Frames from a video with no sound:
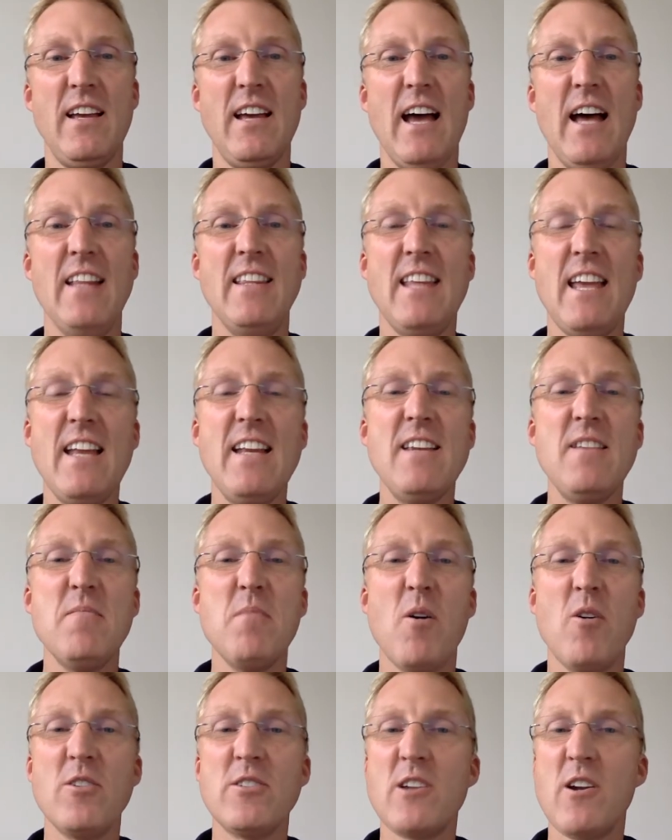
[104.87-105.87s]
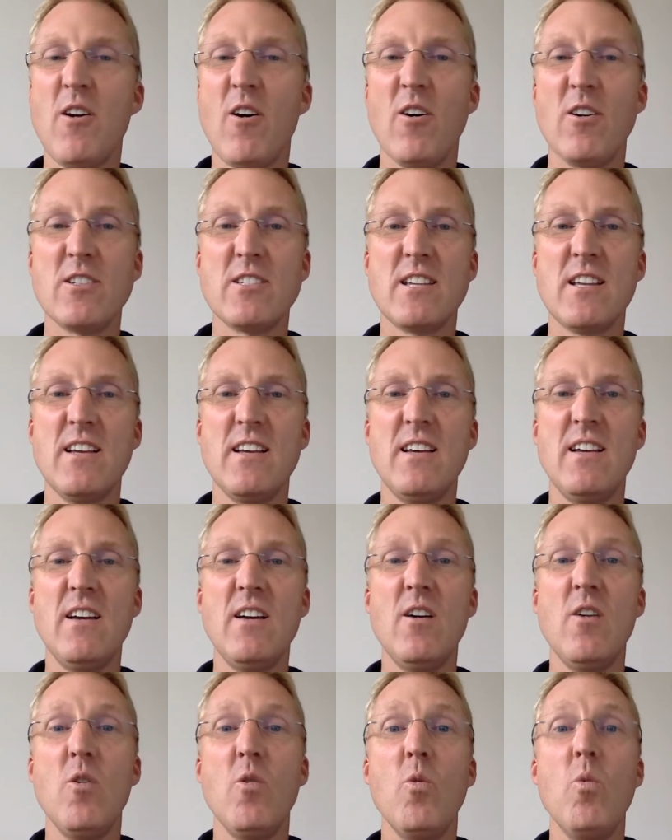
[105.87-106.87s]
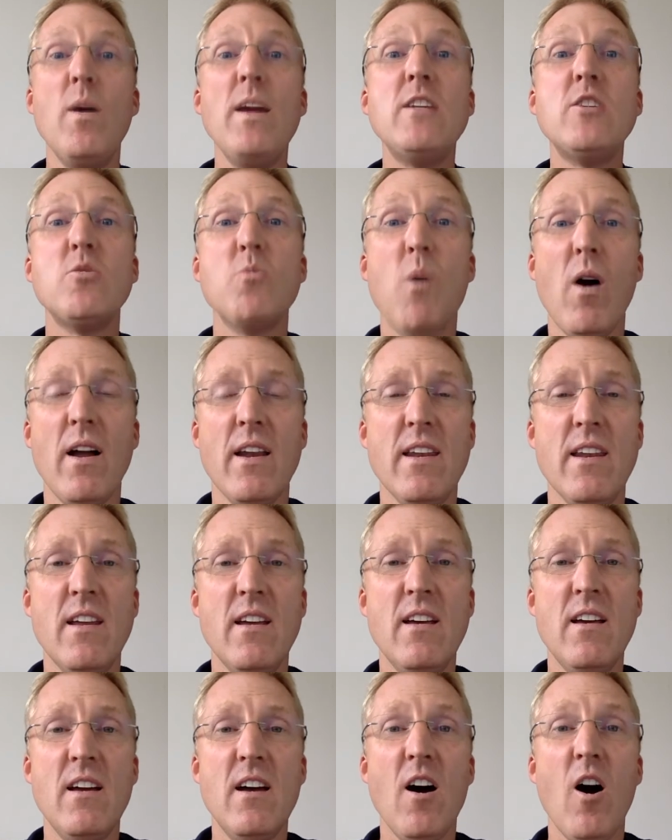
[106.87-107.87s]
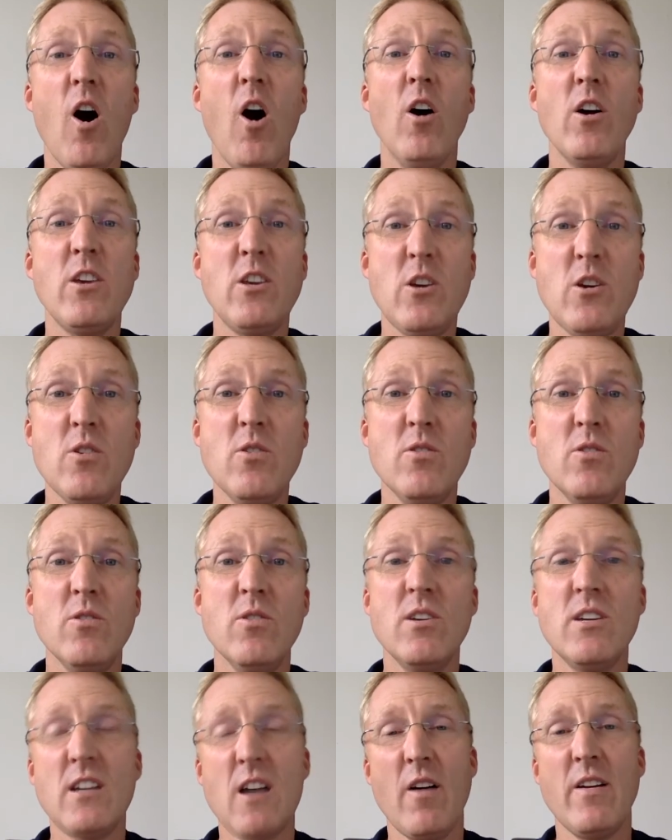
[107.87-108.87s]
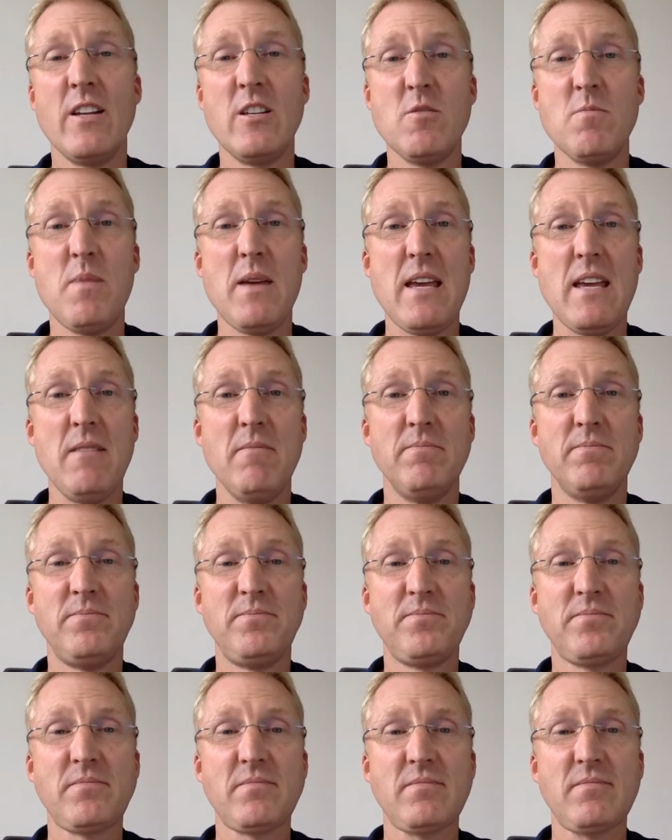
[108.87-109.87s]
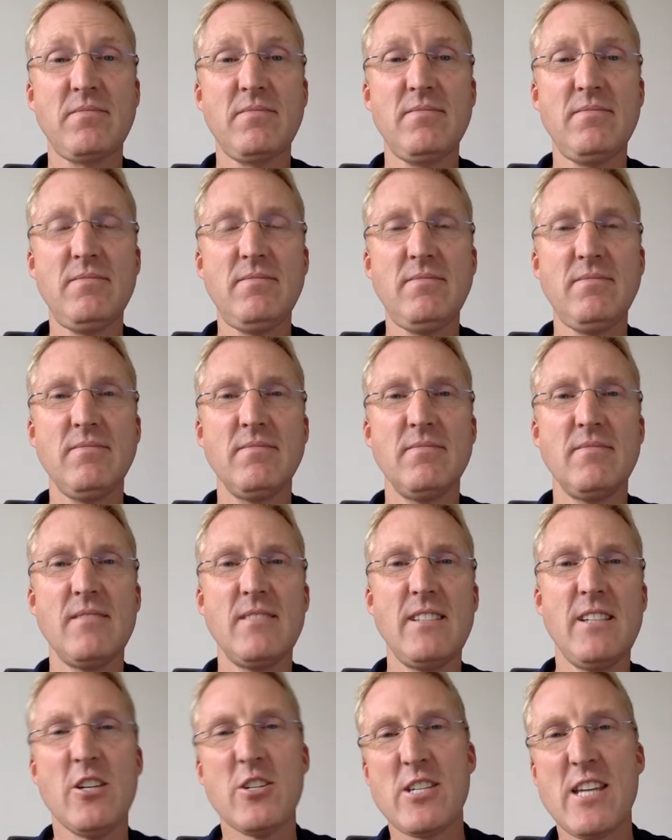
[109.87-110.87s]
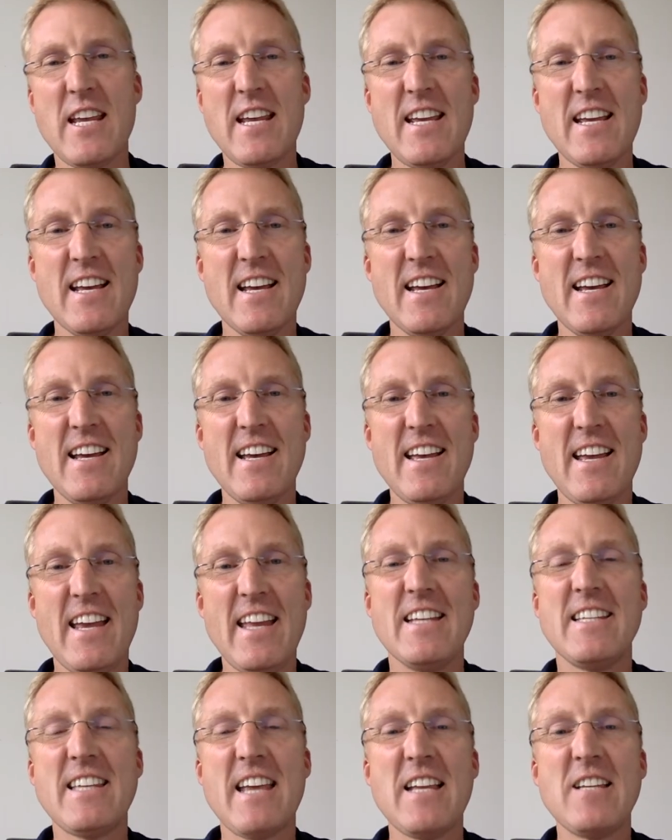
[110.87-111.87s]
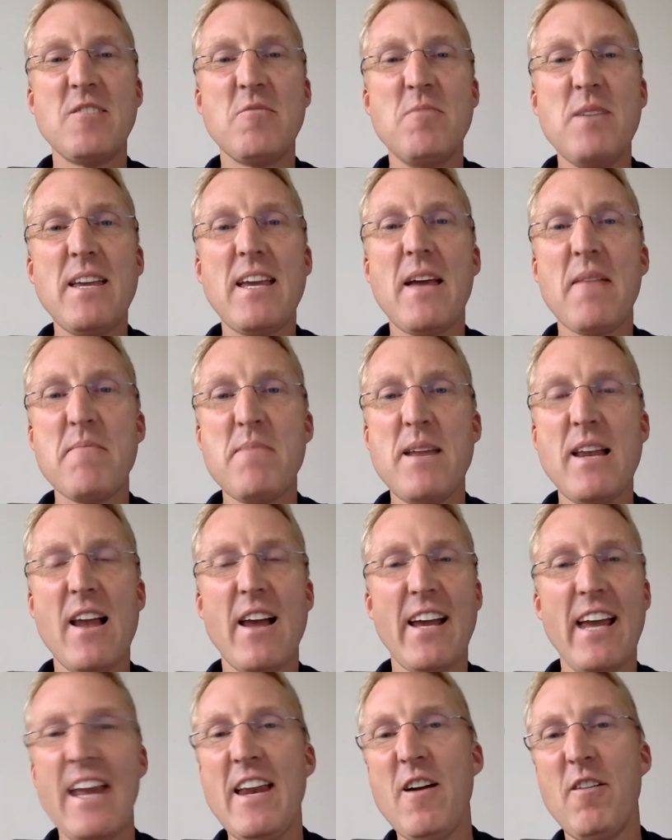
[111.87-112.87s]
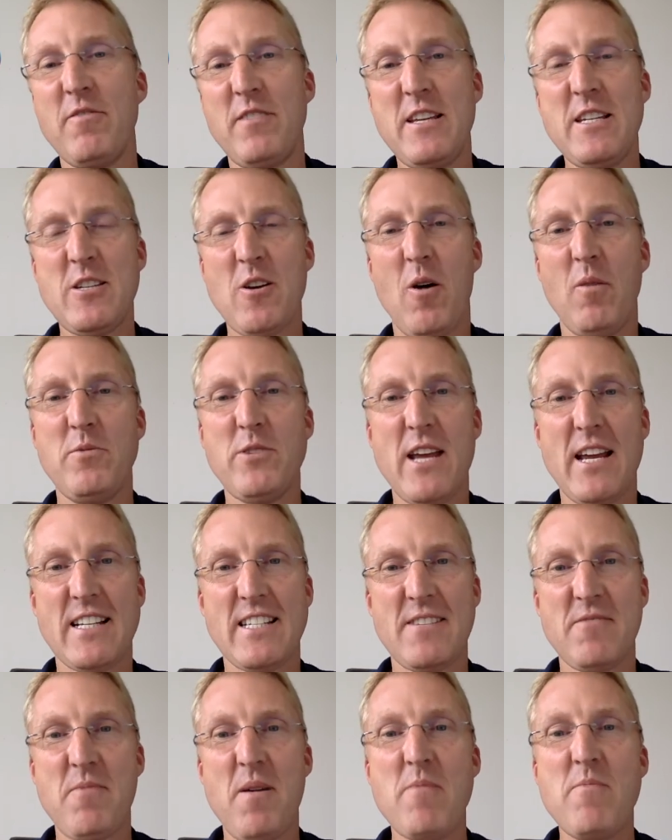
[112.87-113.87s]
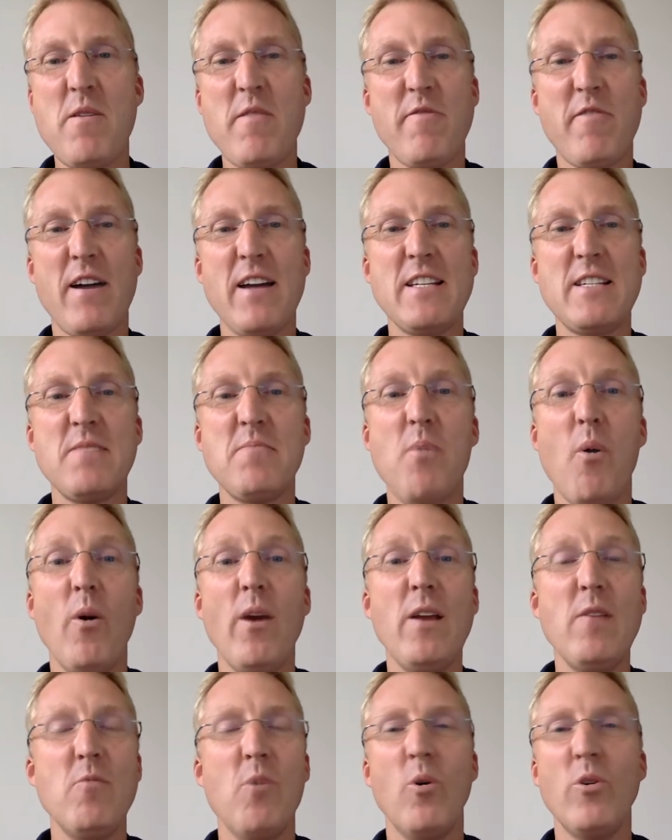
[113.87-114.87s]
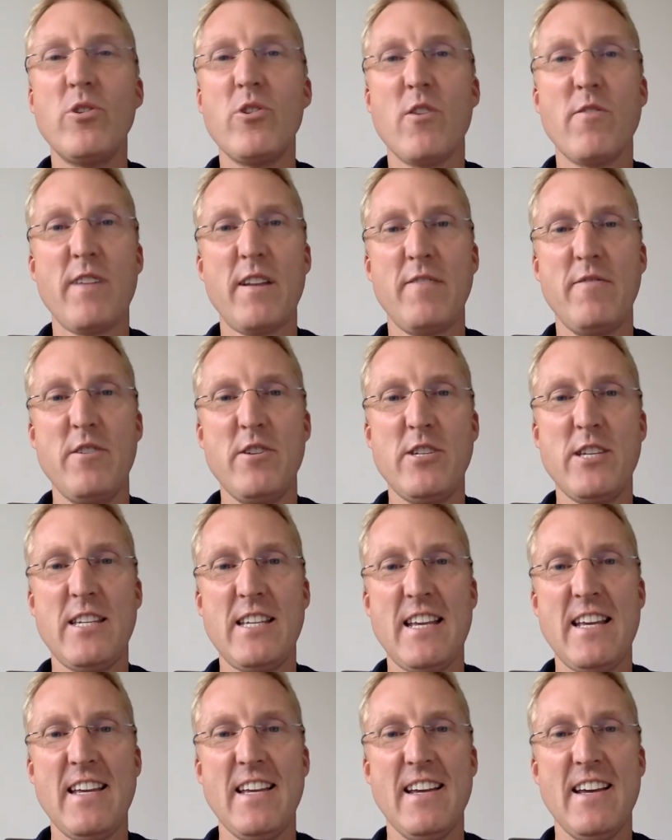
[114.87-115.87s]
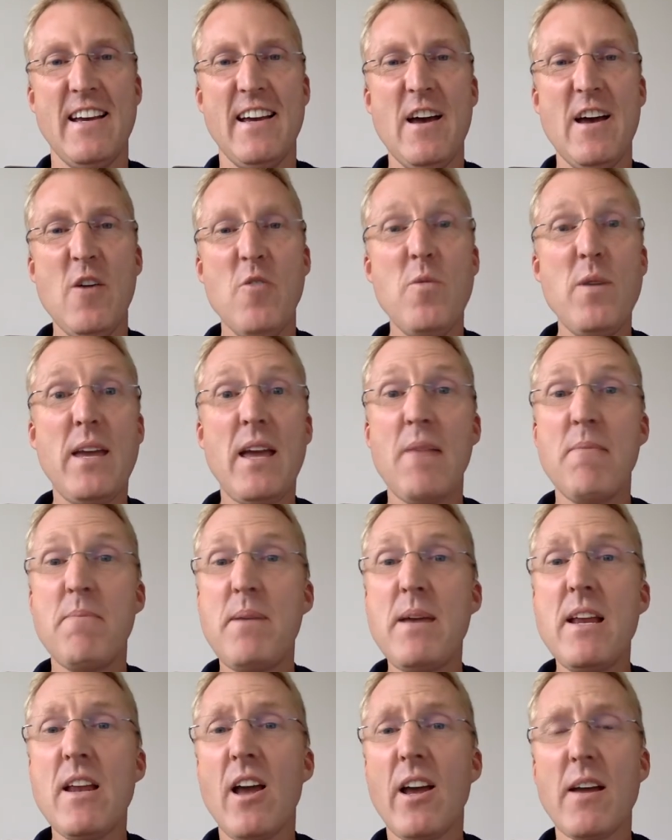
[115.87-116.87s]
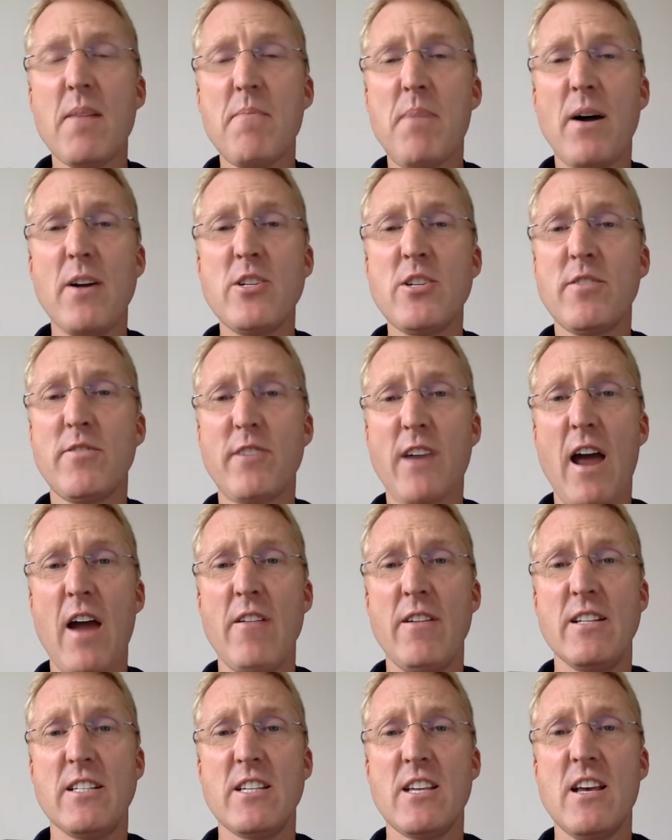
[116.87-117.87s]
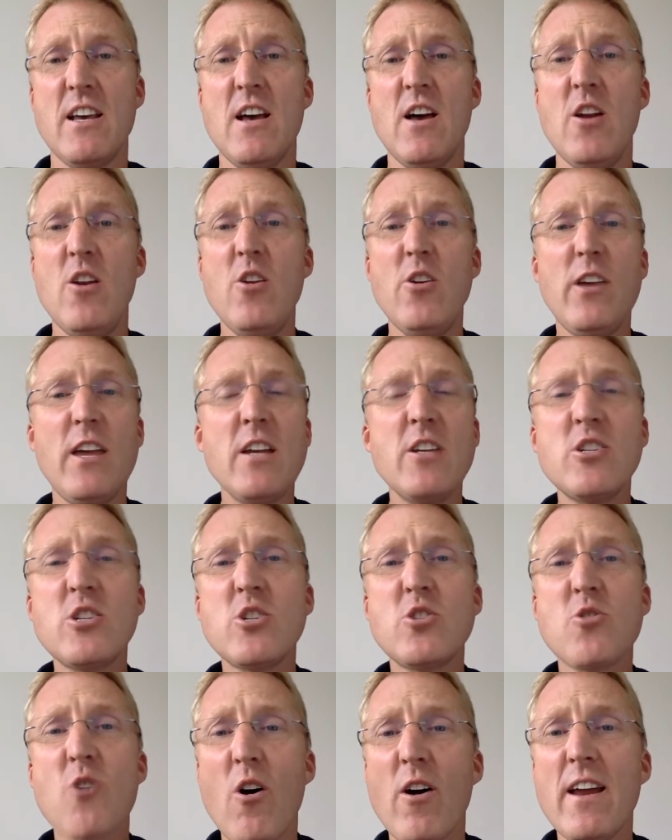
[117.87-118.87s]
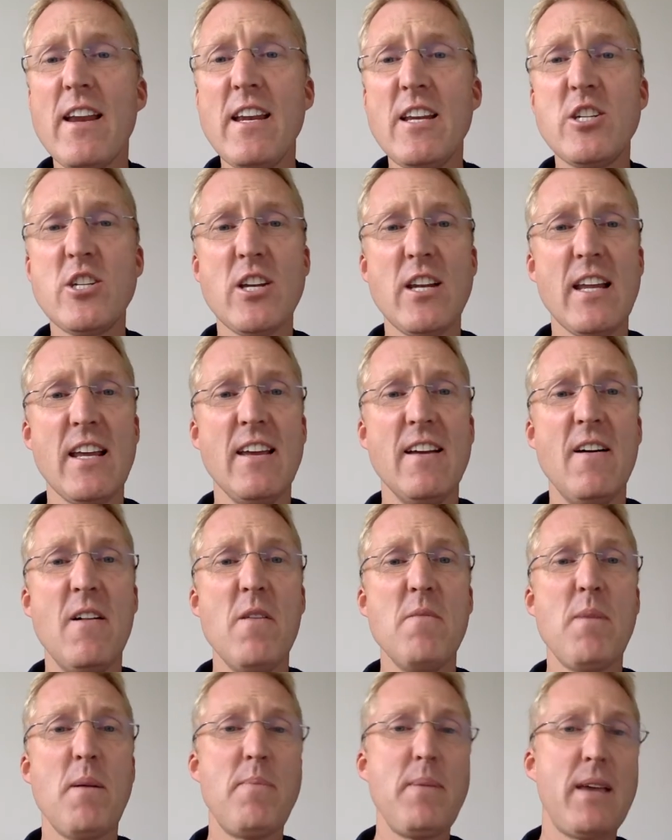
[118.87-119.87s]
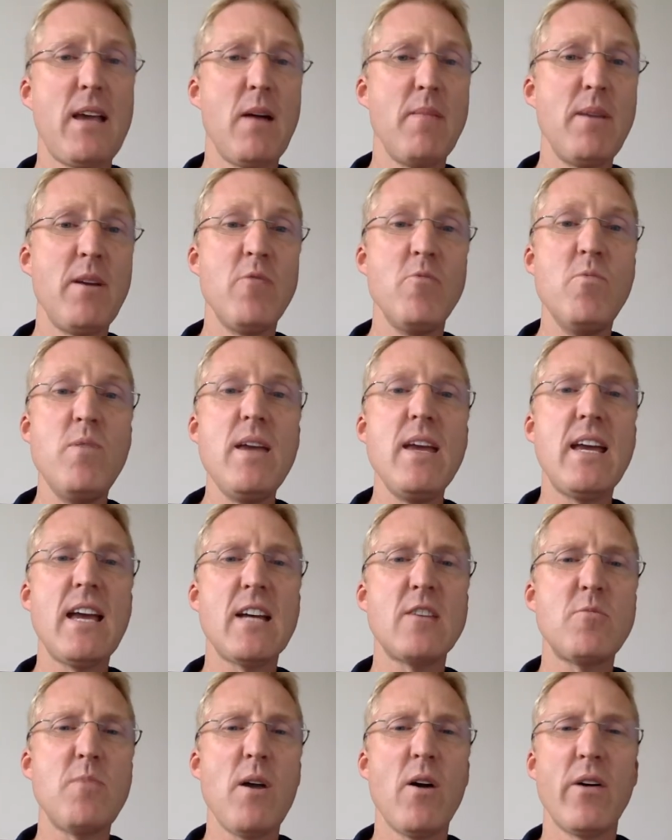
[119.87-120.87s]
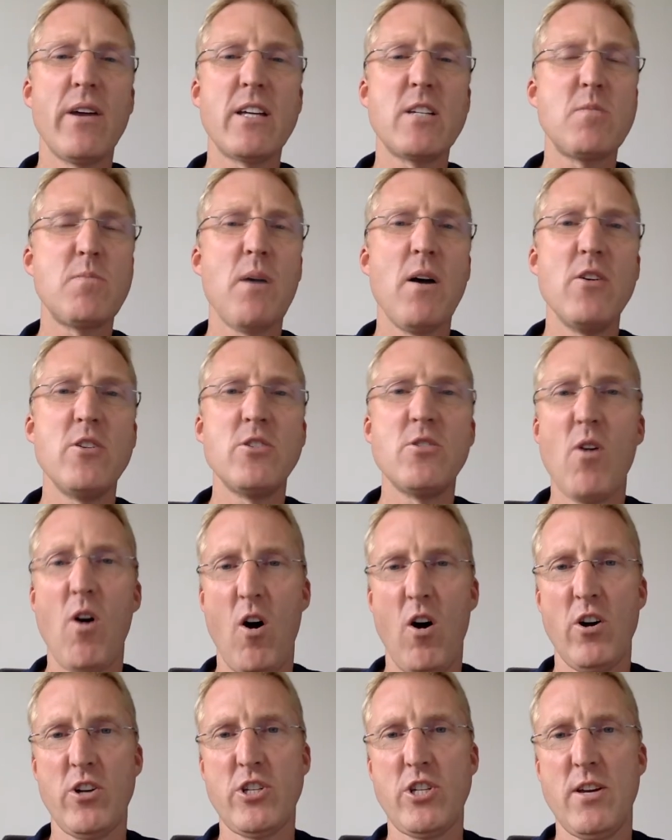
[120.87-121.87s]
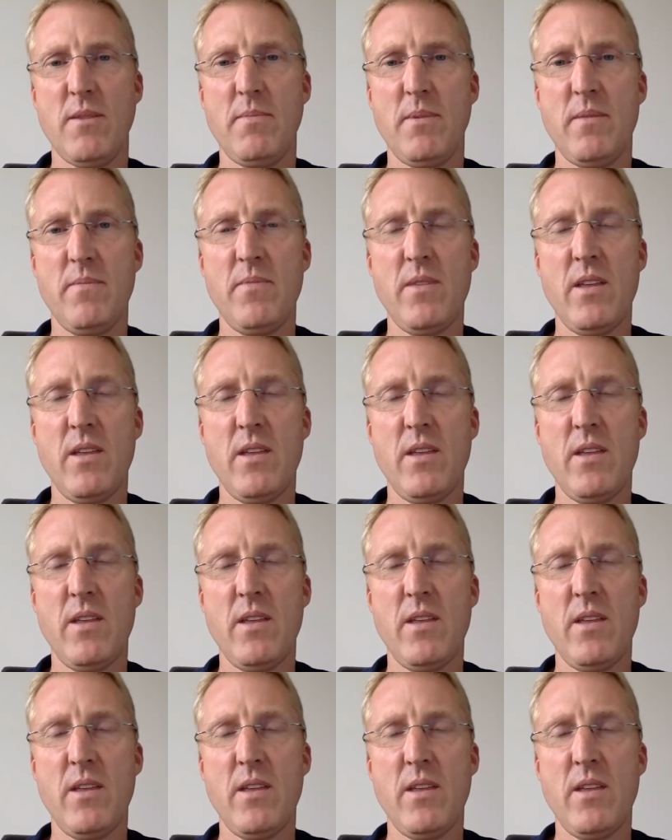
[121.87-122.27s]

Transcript: And then the master asked, Which one are you going to be? You see, in a sense, we can be like any of these objects when we face the boiling water of adversity. We can be like a bunch of carrots, looking strong initially, but becoming weak as we are exposed to hardship.